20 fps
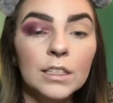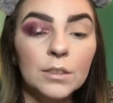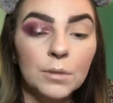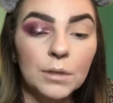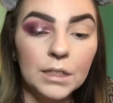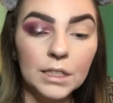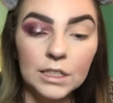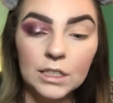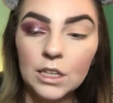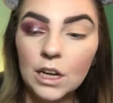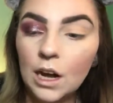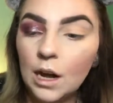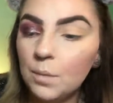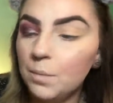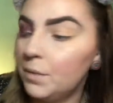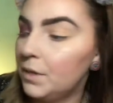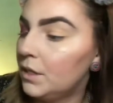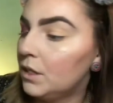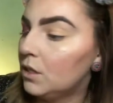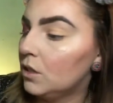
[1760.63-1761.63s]
that's what the
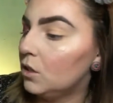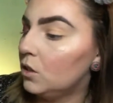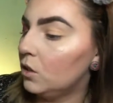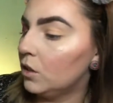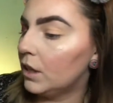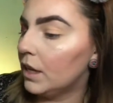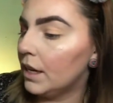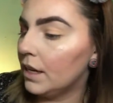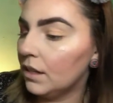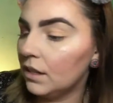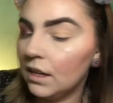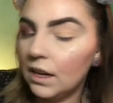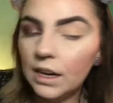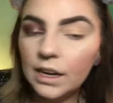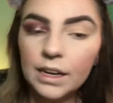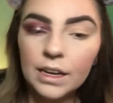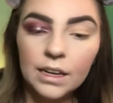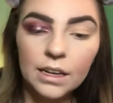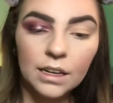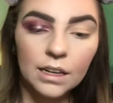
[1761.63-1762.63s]
top is looking
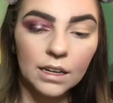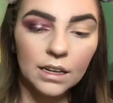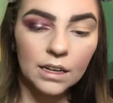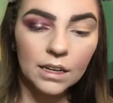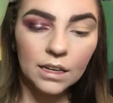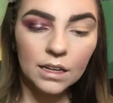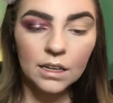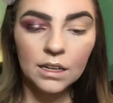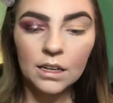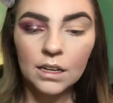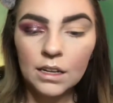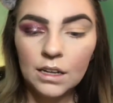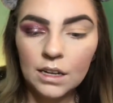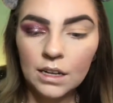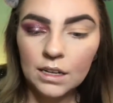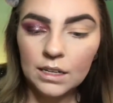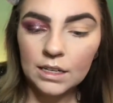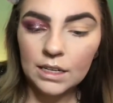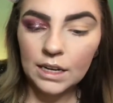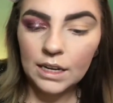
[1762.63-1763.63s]
like.
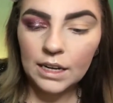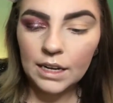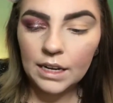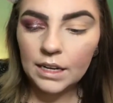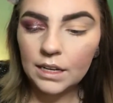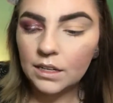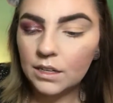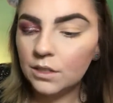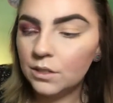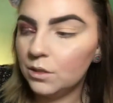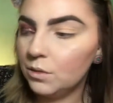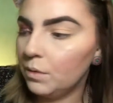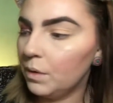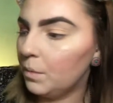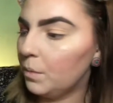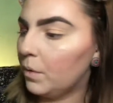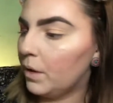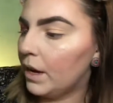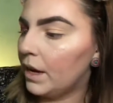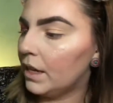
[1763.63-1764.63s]
Need to
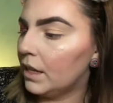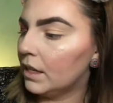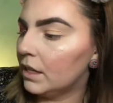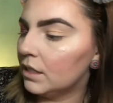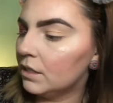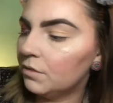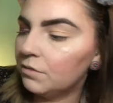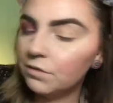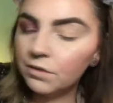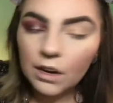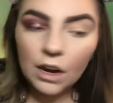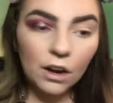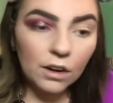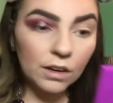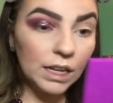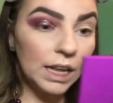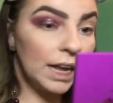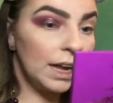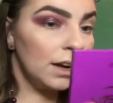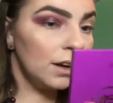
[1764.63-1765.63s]
sweep away this
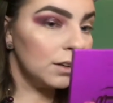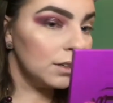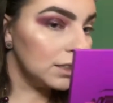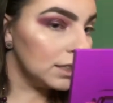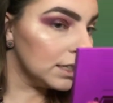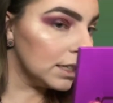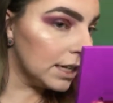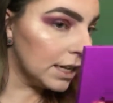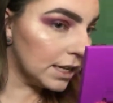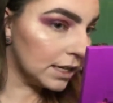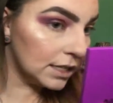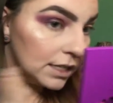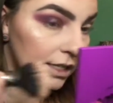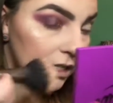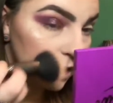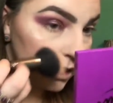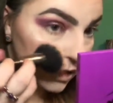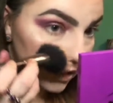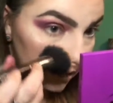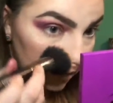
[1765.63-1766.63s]
fallout because
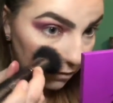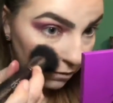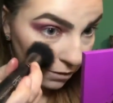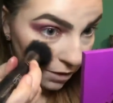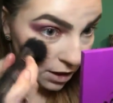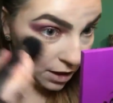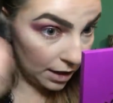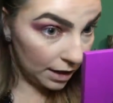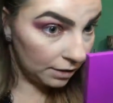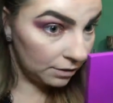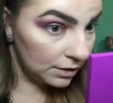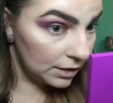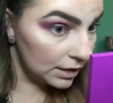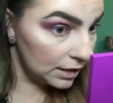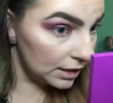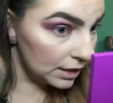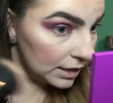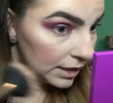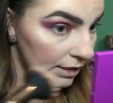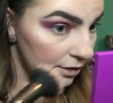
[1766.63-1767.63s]
it's fallout
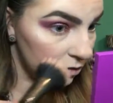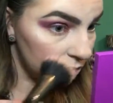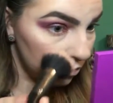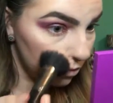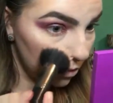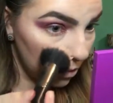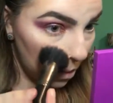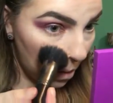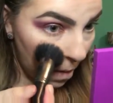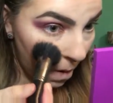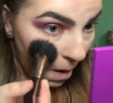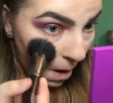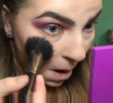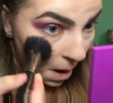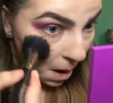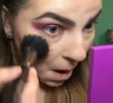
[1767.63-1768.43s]
central.